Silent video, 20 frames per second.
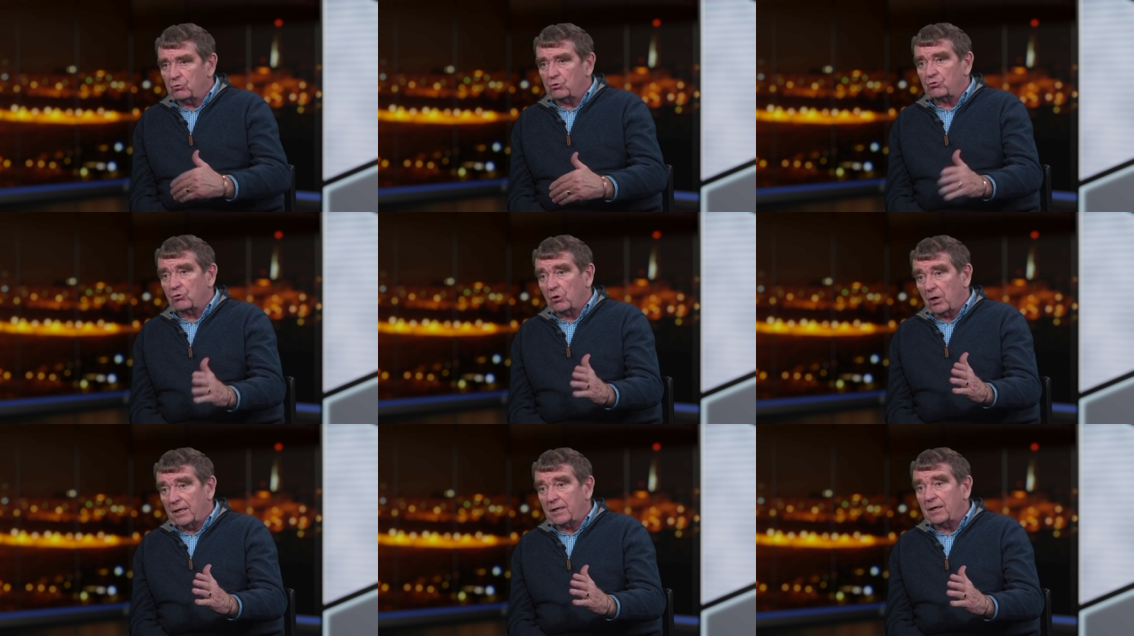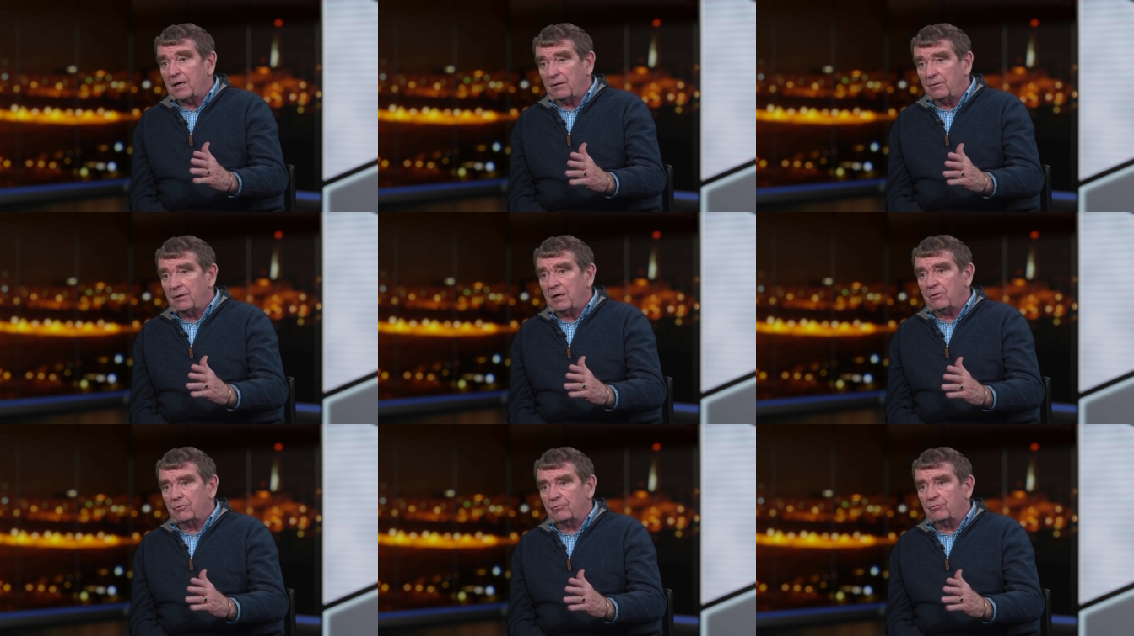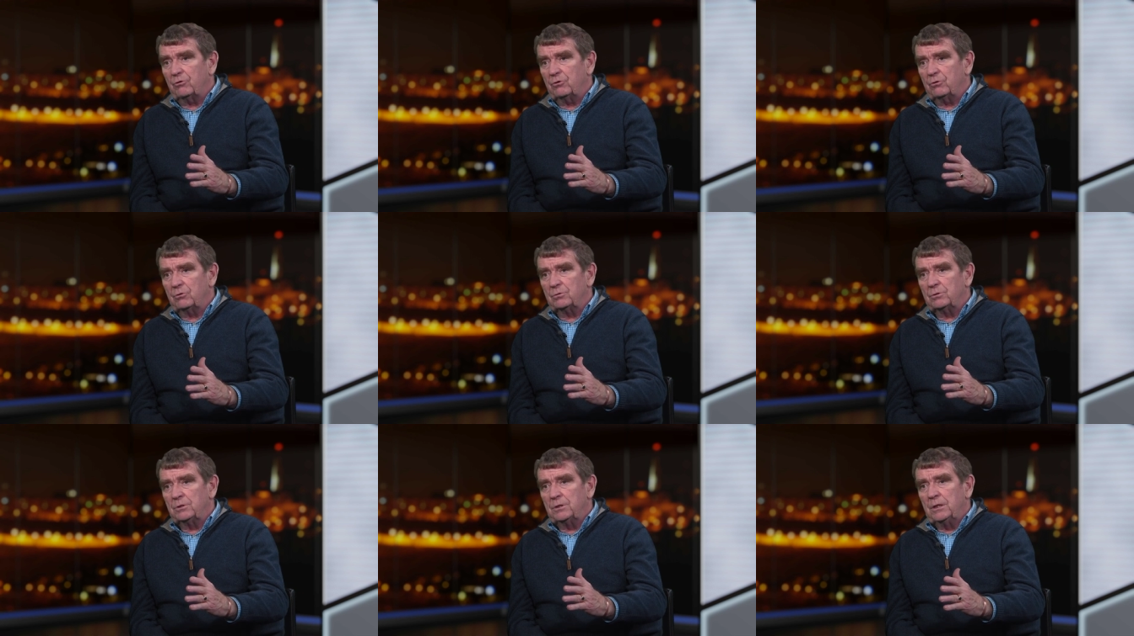try and get that
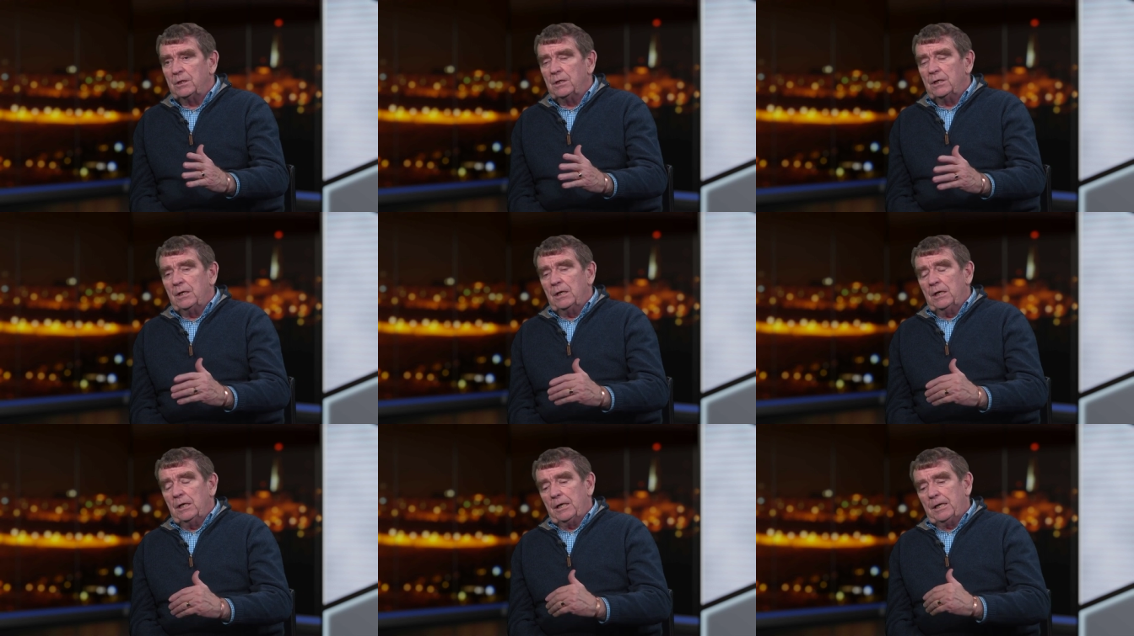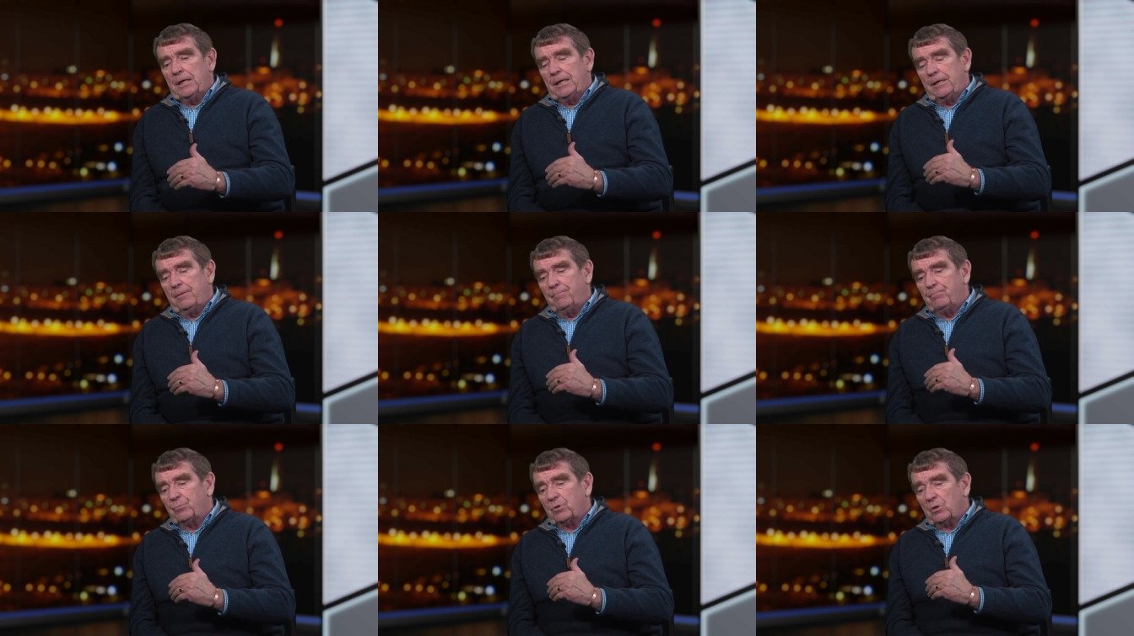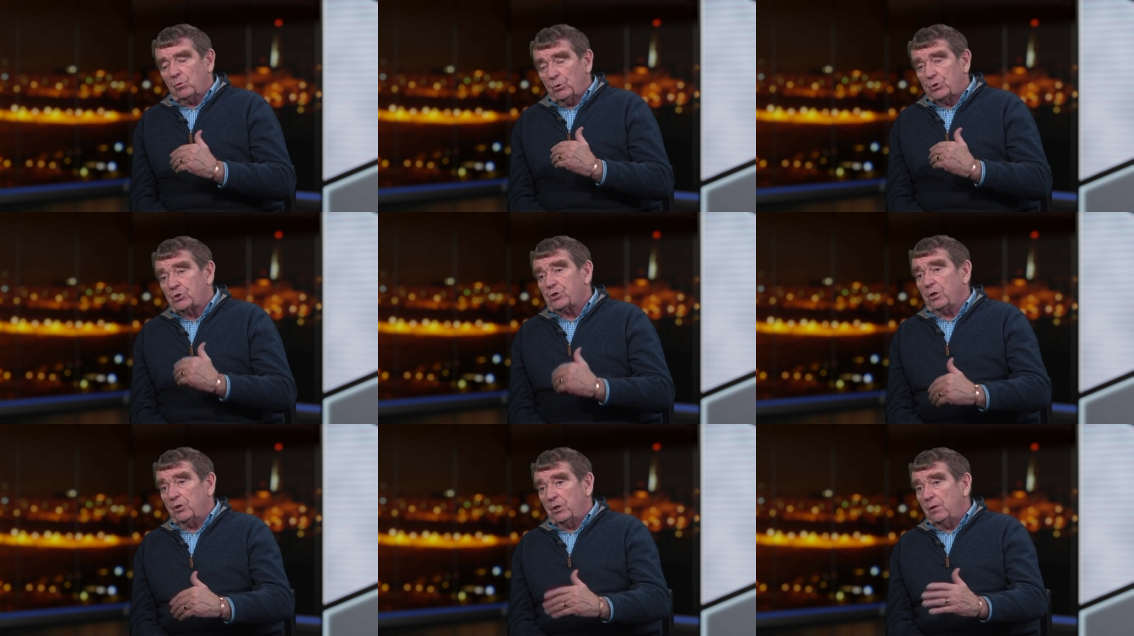through um,
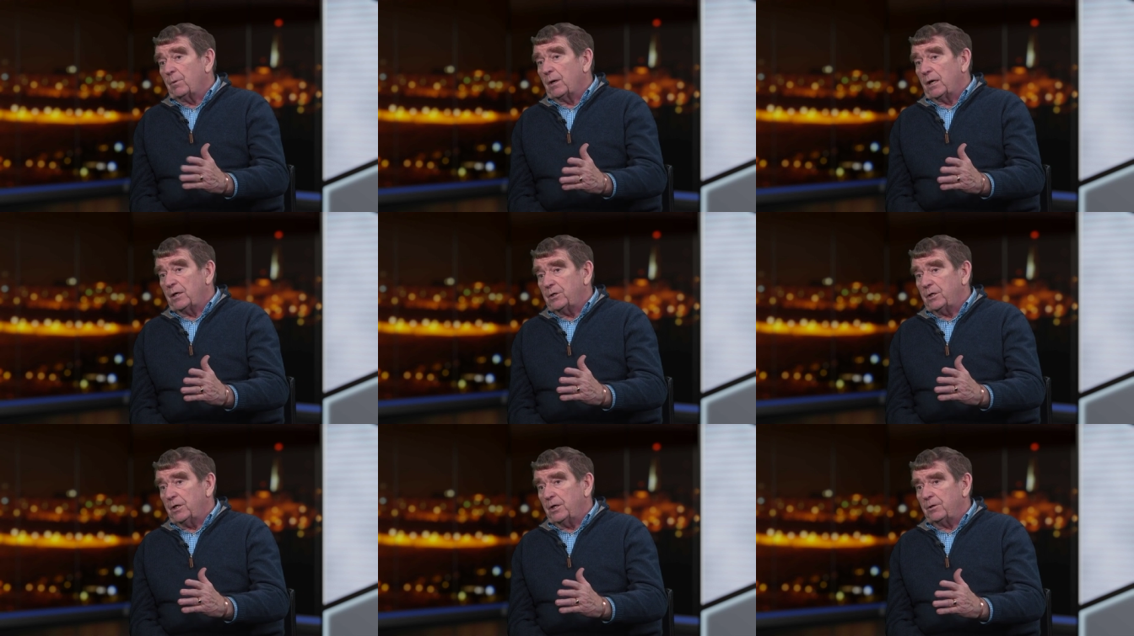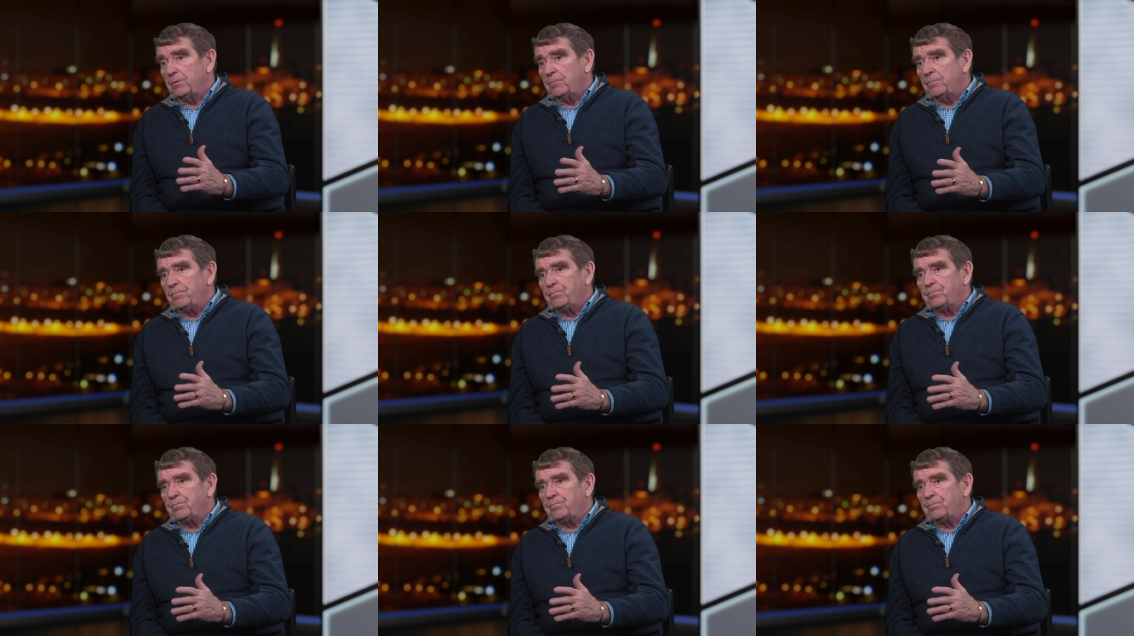which Tony Blair did.